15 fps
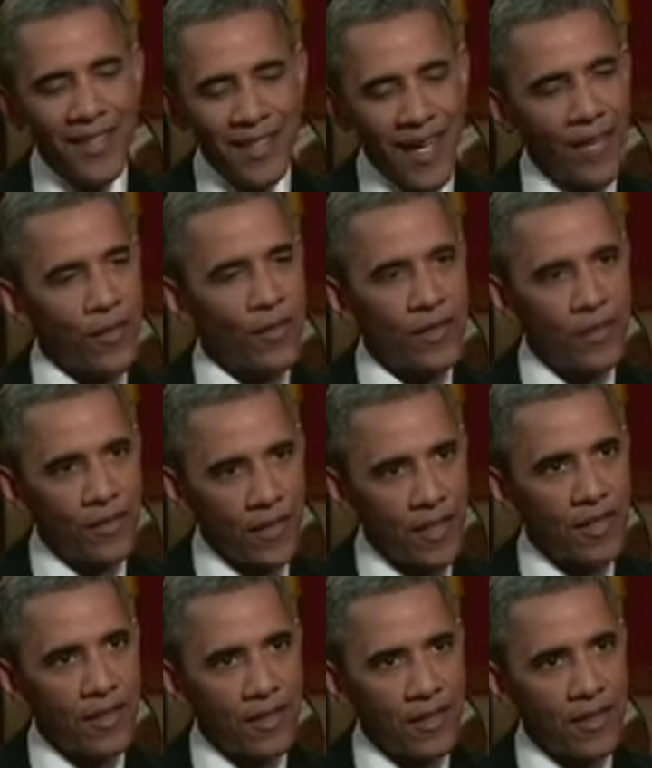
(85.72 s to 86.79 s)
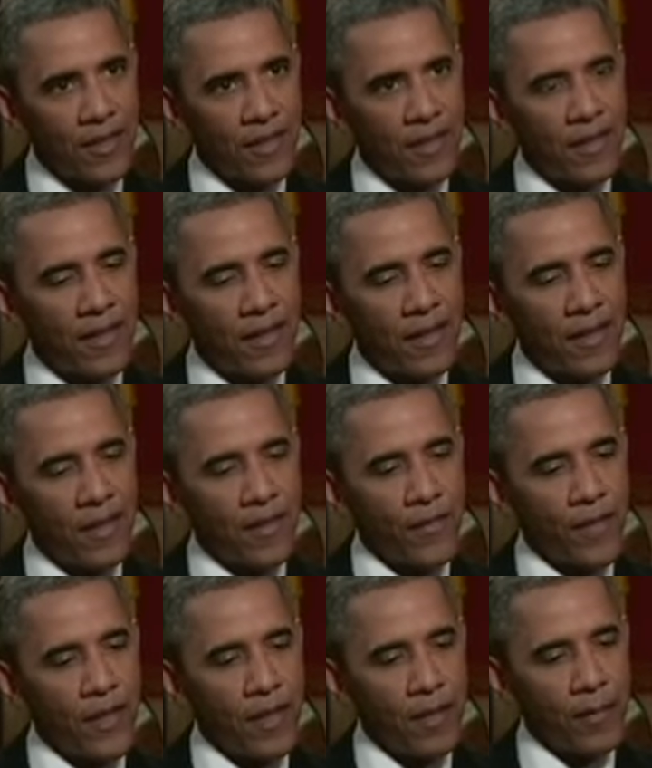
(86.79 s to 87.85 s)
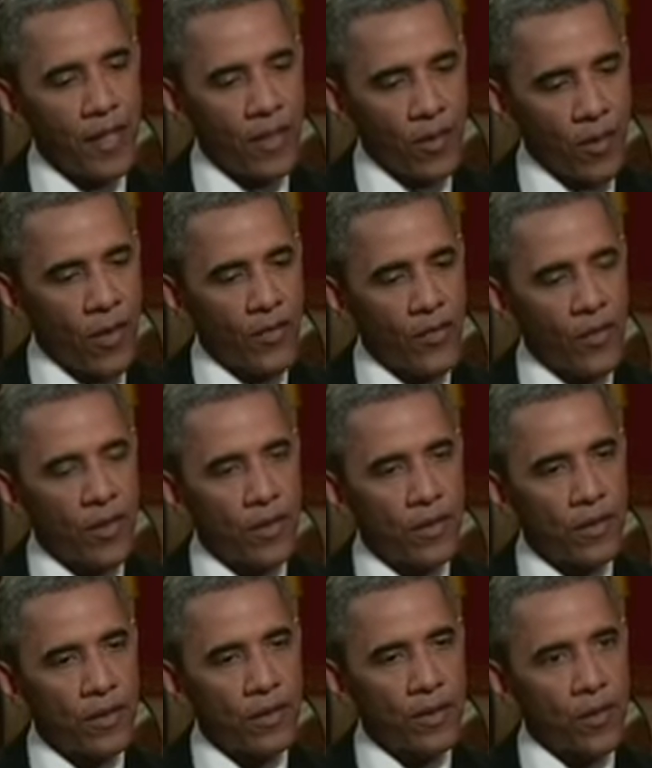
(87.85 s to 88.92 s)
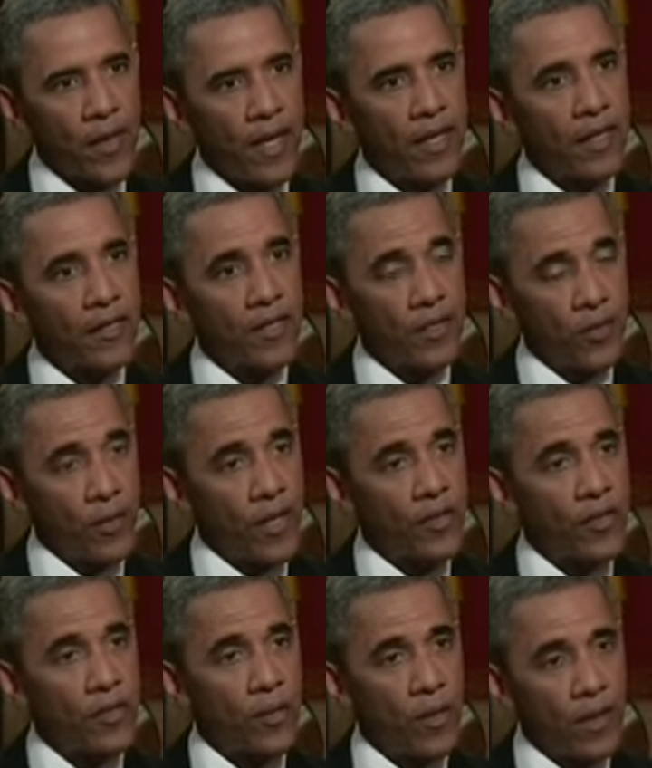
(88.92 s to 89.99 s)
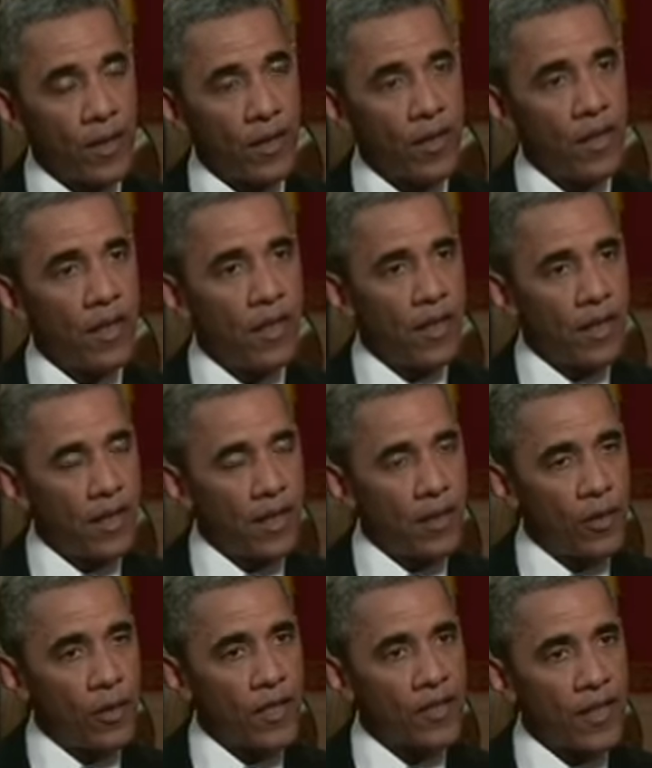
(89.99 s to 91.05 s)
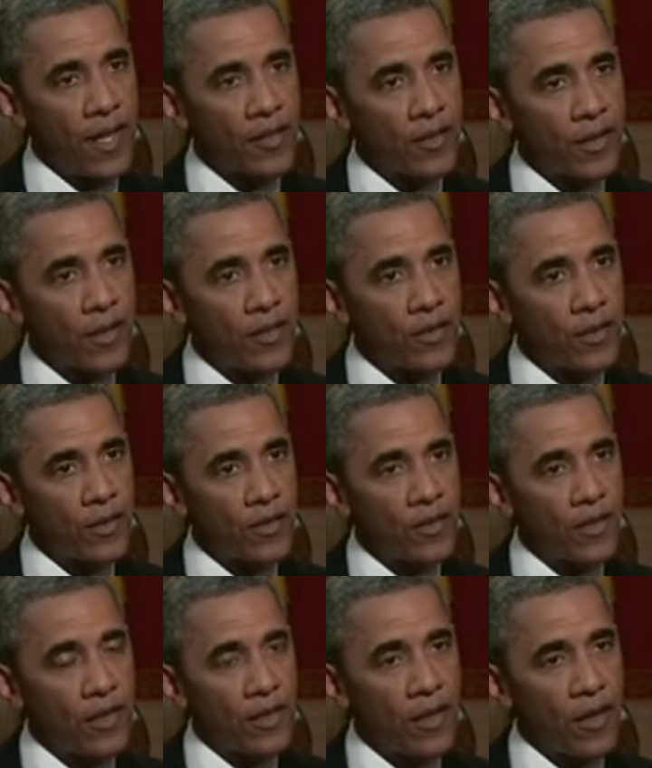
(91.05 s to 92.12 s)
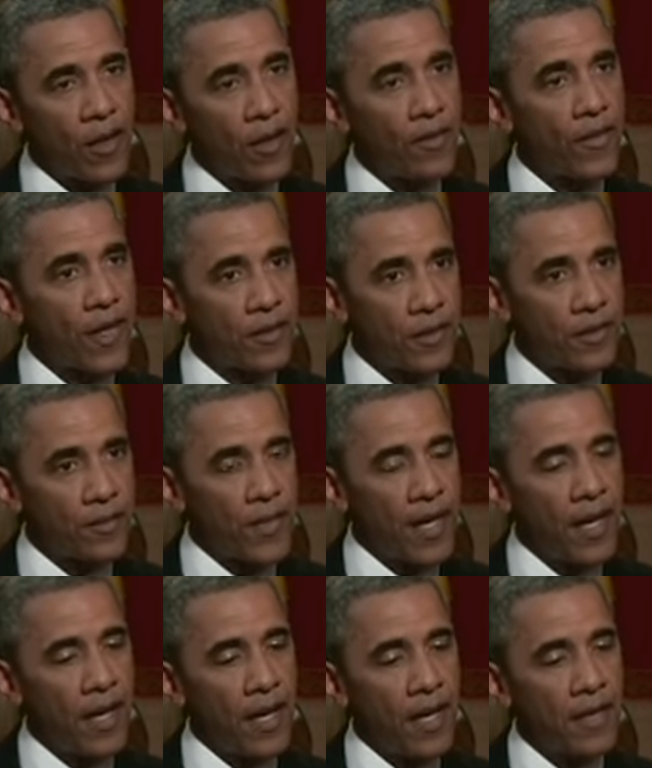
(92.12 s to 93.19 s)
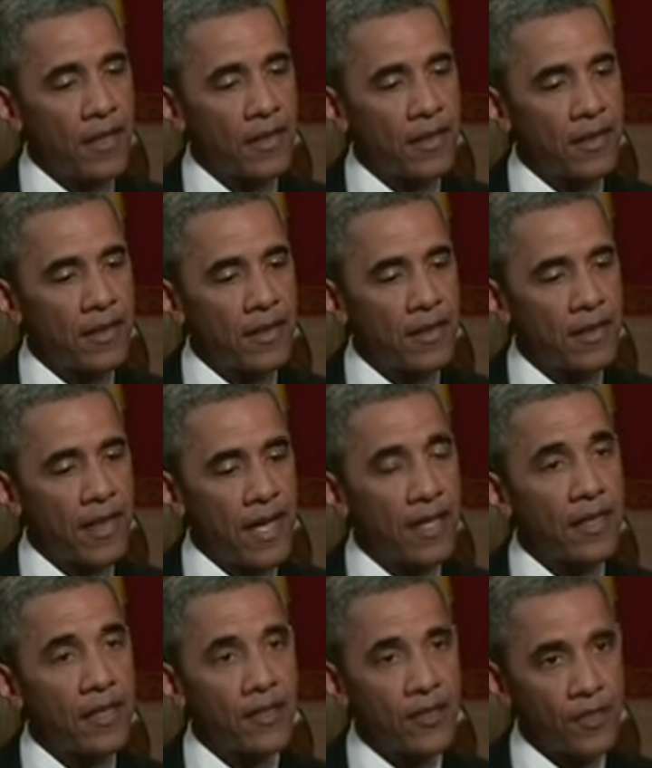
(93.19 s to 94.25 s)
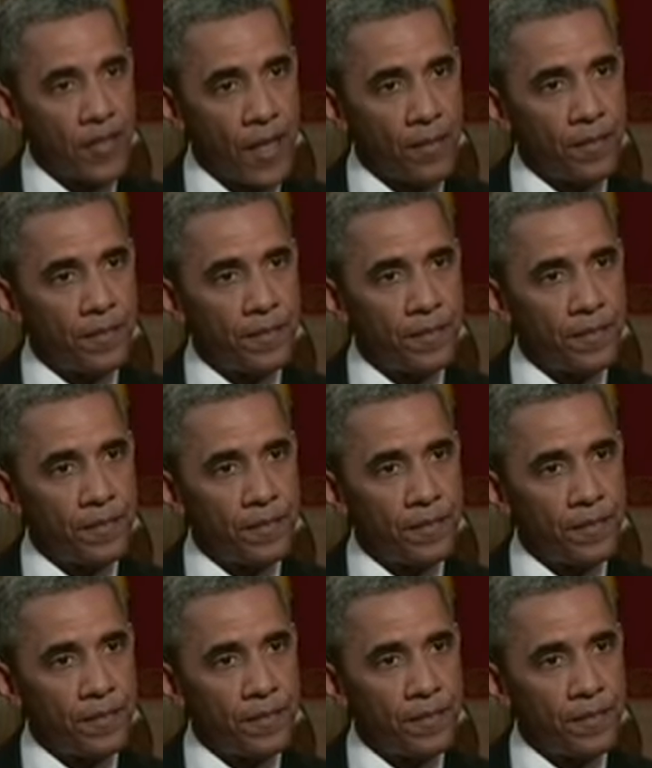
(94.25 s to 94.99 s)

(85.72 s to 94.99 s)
and standards of decency, but you're also creating a situation where U.S. national interests are affected, and that needs to stop.